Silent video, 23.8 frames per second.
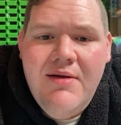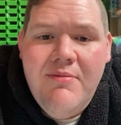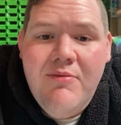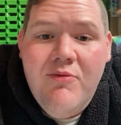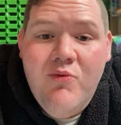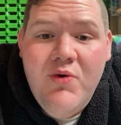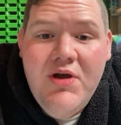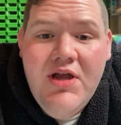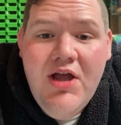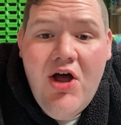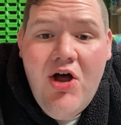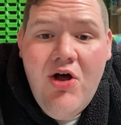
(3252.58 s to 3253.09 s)

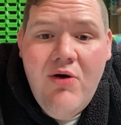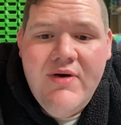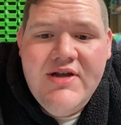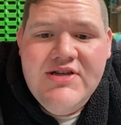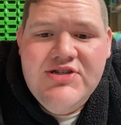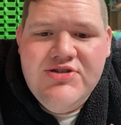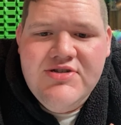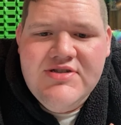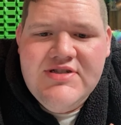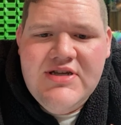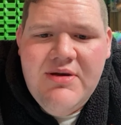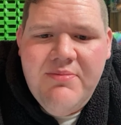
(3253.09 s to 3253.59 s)
We
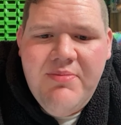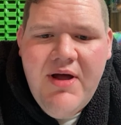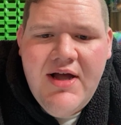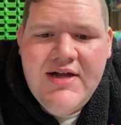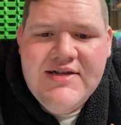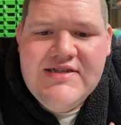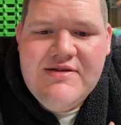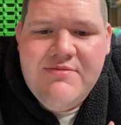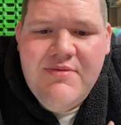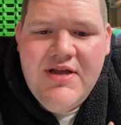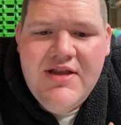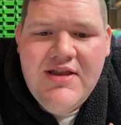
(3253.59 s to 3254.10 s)
always use the
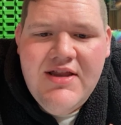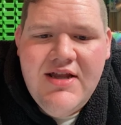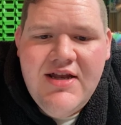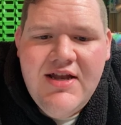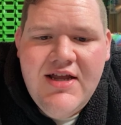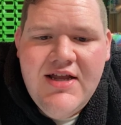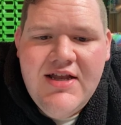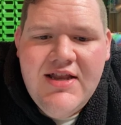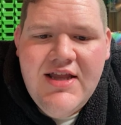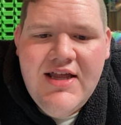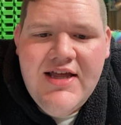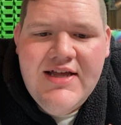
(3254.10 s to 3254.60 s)
epoxy method
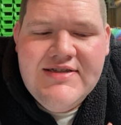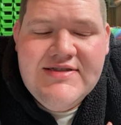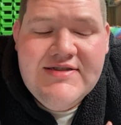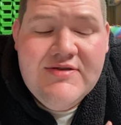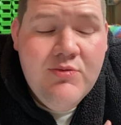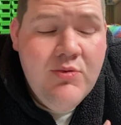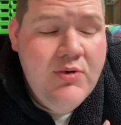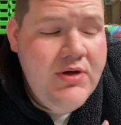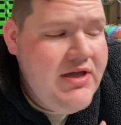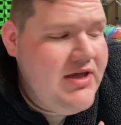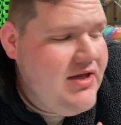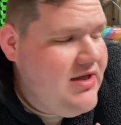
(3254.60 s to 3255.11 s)
unless
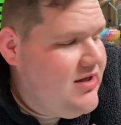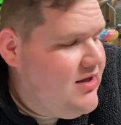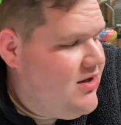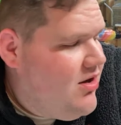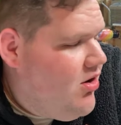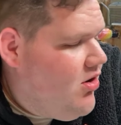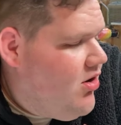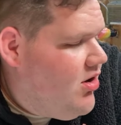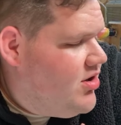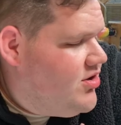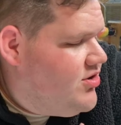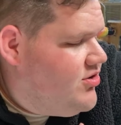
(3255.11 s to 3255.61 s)
we
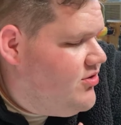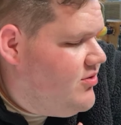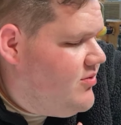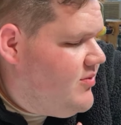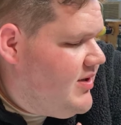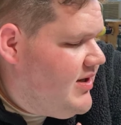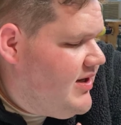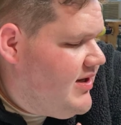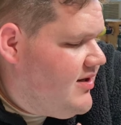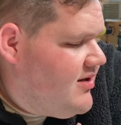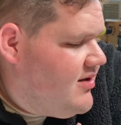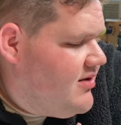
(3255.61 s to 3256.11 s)
are
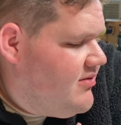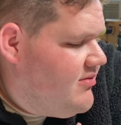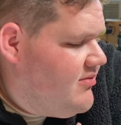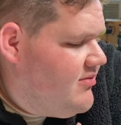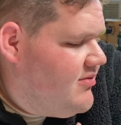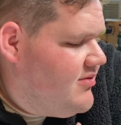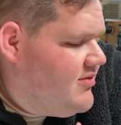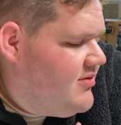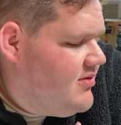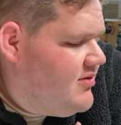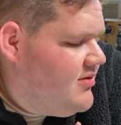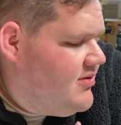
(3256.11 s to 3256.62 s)
doing
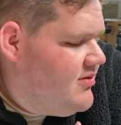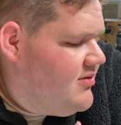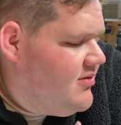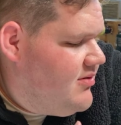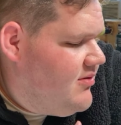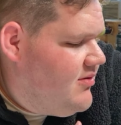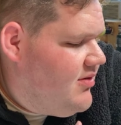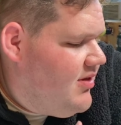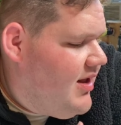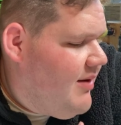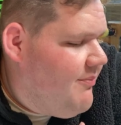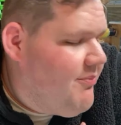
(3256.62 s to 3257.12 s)

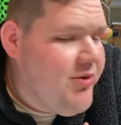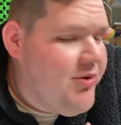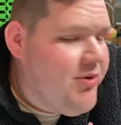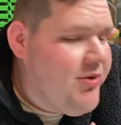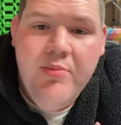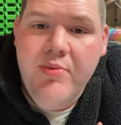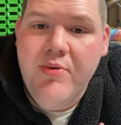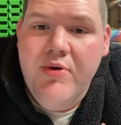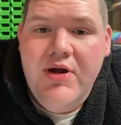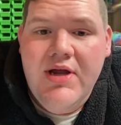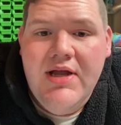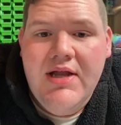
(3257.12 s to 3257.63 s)
leopard
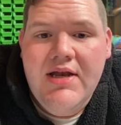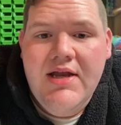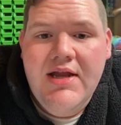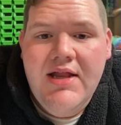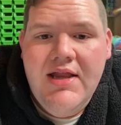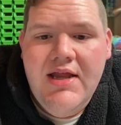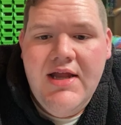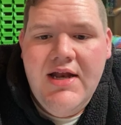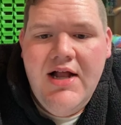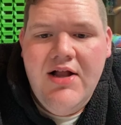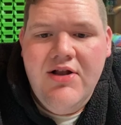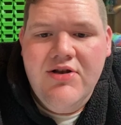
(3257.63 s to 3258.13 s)
print, and
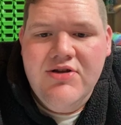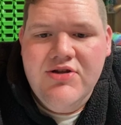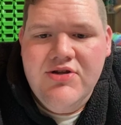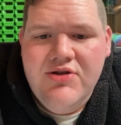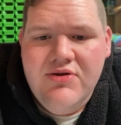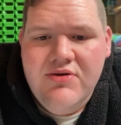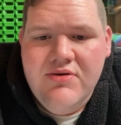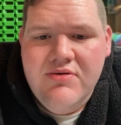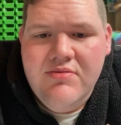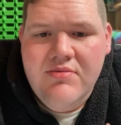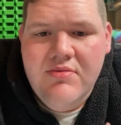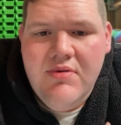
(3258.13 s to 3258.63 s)
then I'll
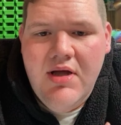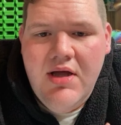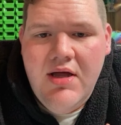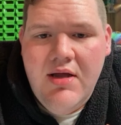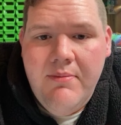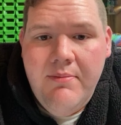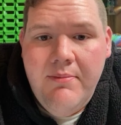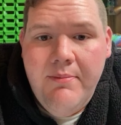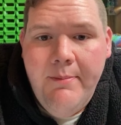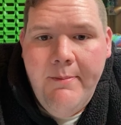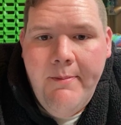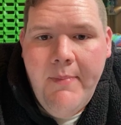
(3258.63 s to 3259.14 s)
do
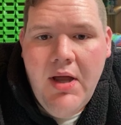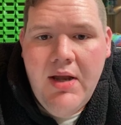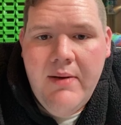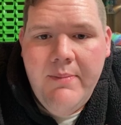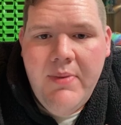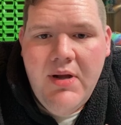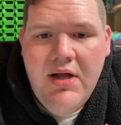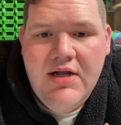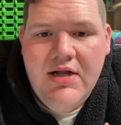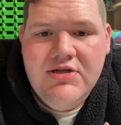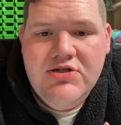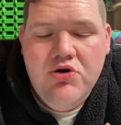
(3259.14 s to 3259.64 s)
Mod
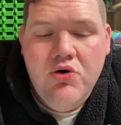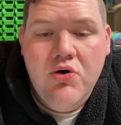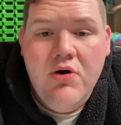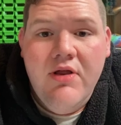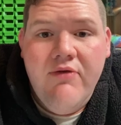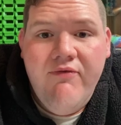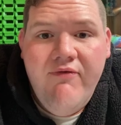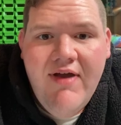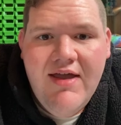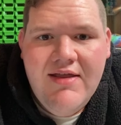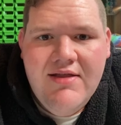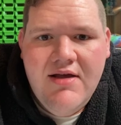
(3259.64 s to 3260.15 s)
Podge. Or the
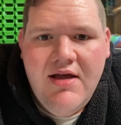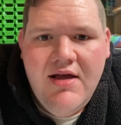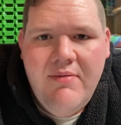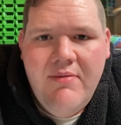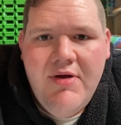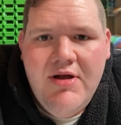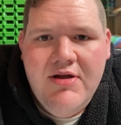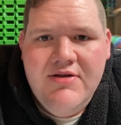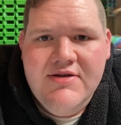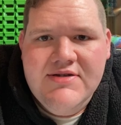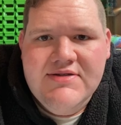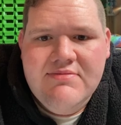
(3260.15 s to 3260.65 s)
Faith Cup,
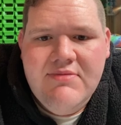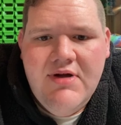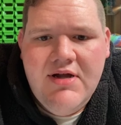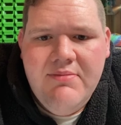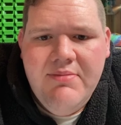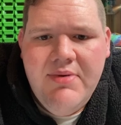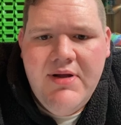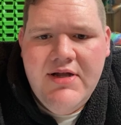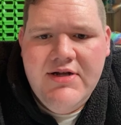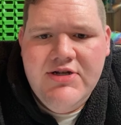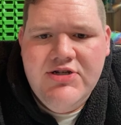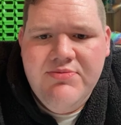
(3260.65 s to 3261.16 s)
I'll use Mod
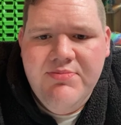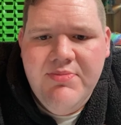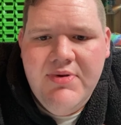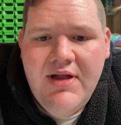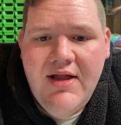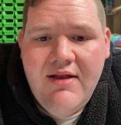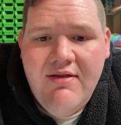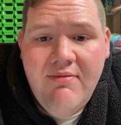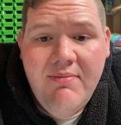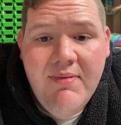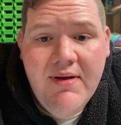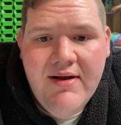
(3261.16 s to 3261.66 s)
Podge, but
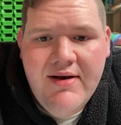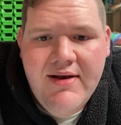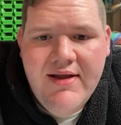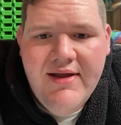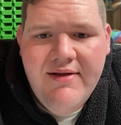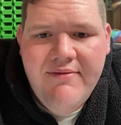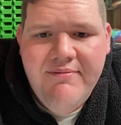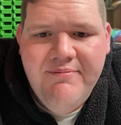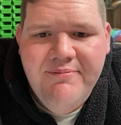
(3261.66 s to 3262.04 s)
that's about it.